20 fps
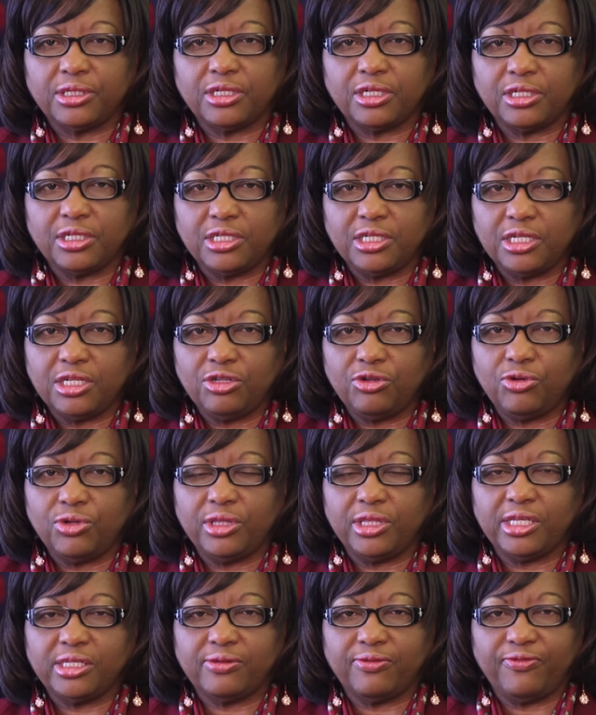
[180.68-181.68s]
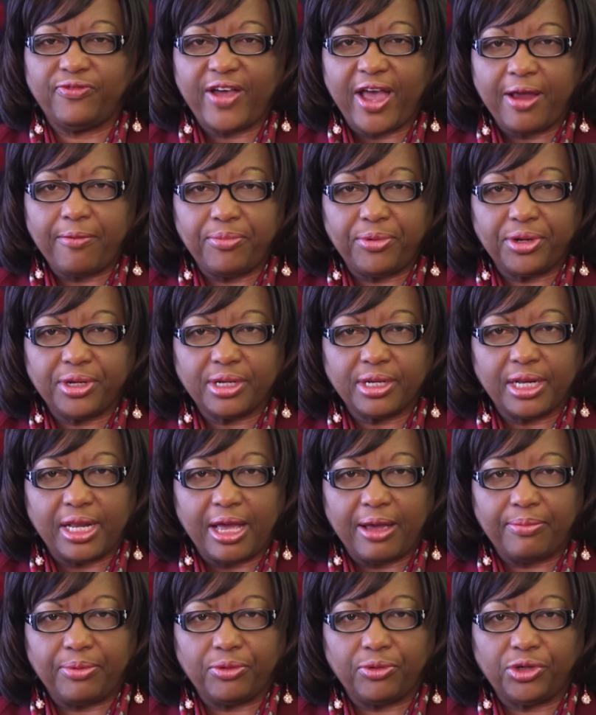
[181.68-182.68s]
to continuing this vibrant
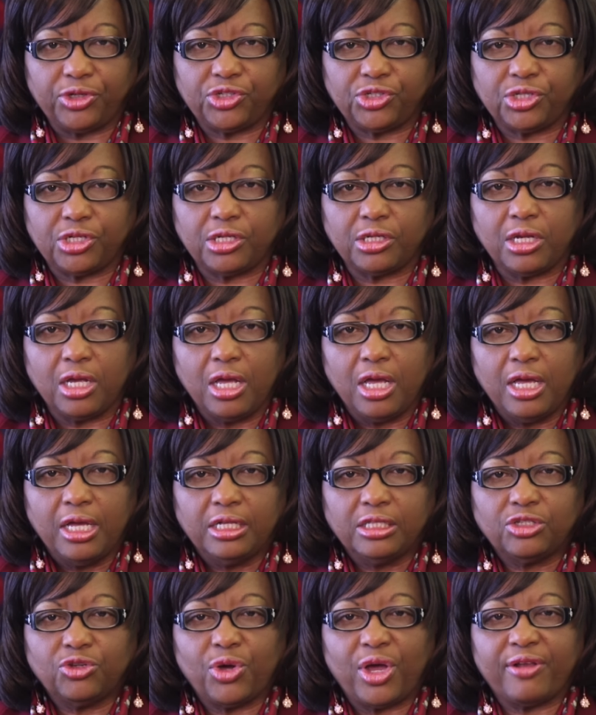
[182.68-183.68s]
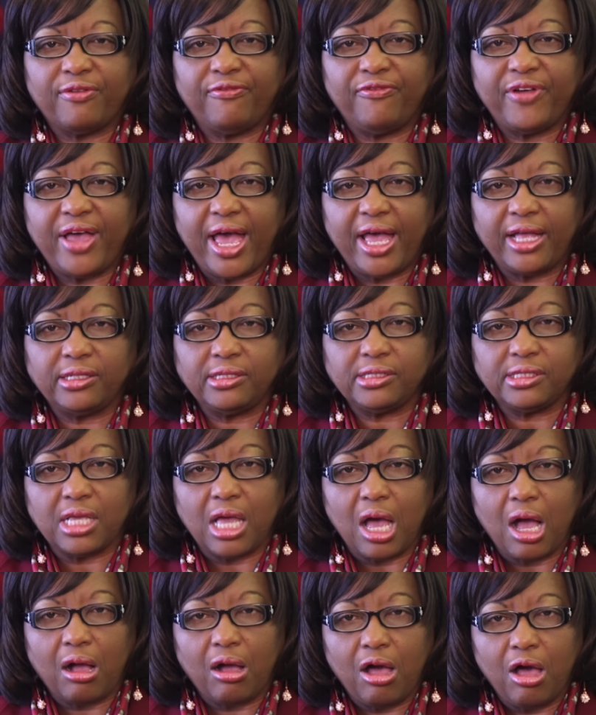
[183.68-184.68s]
collaboration to advance
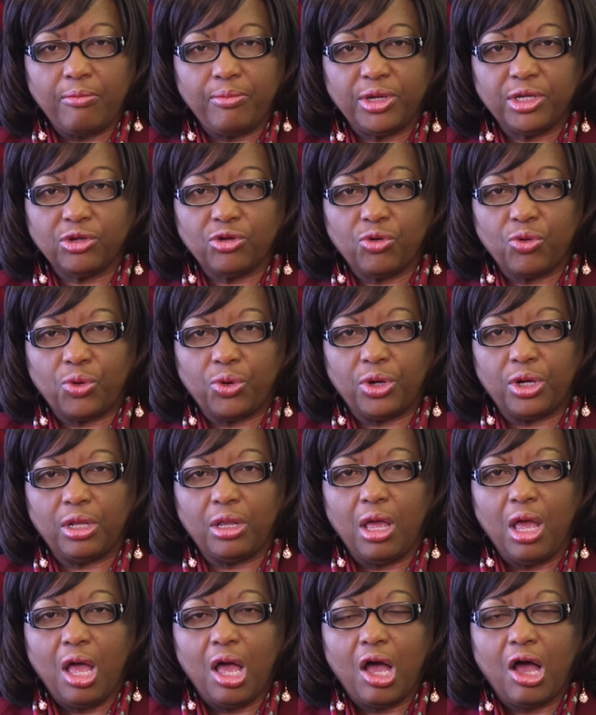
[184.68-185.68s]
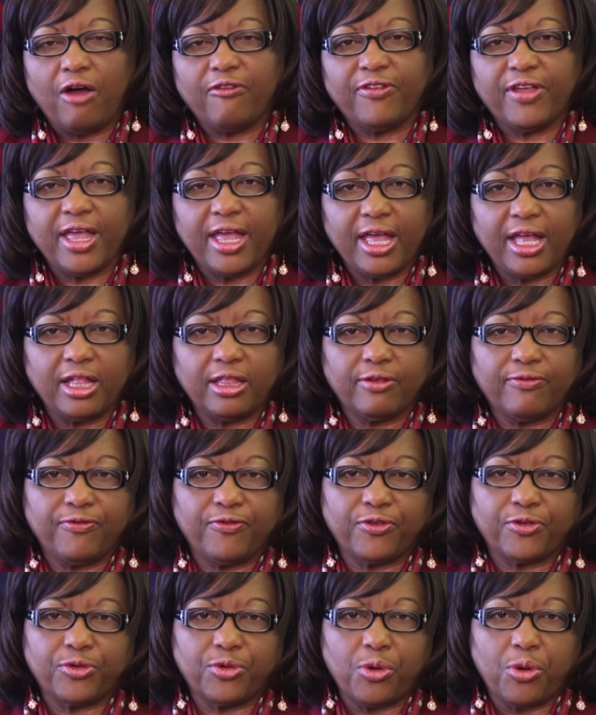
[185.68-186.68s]
our common goal of health
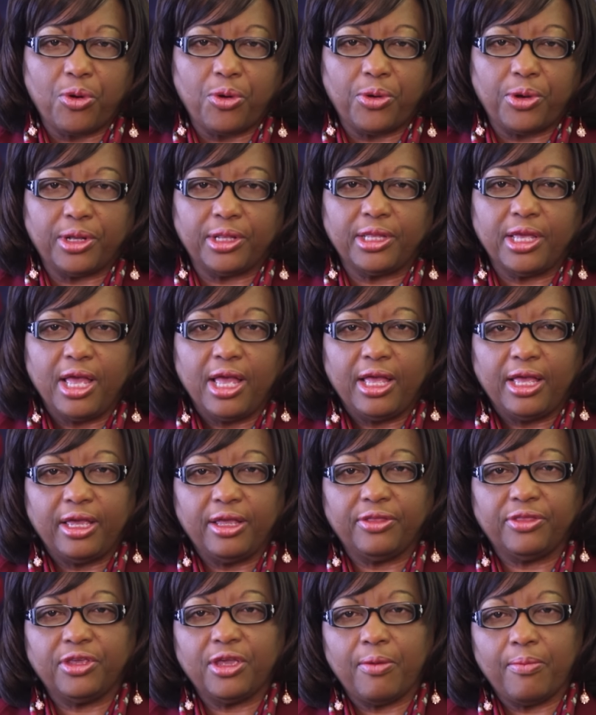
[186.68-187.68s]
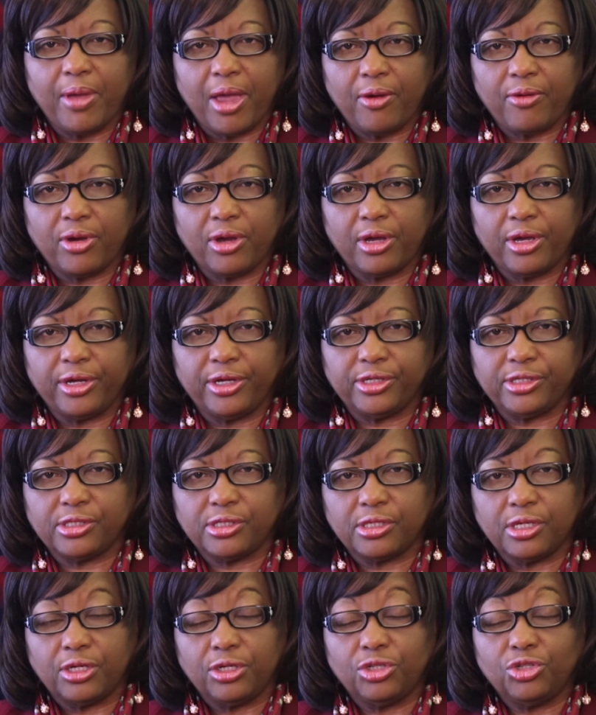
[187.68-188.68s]
for all in the
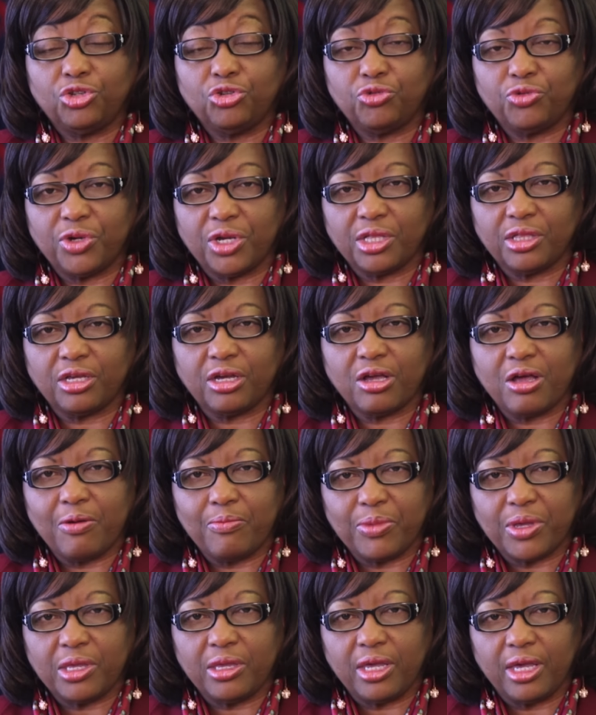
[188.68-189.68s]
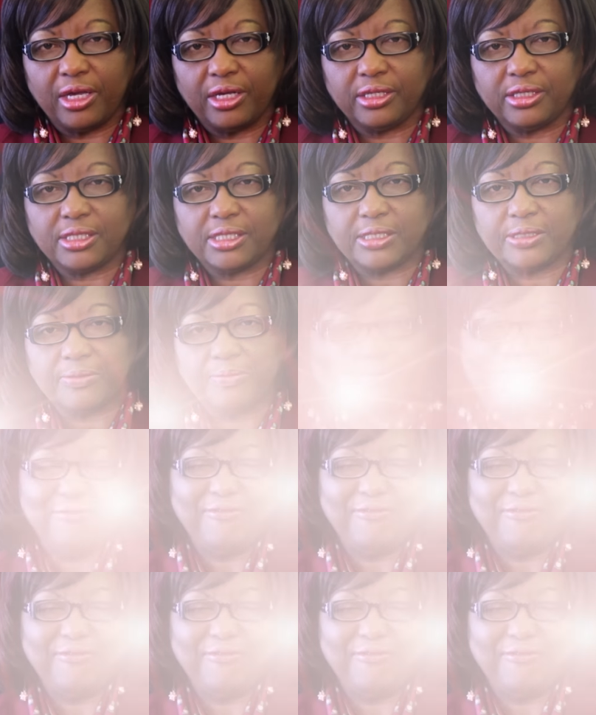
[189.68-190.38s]
Americas during the coming years.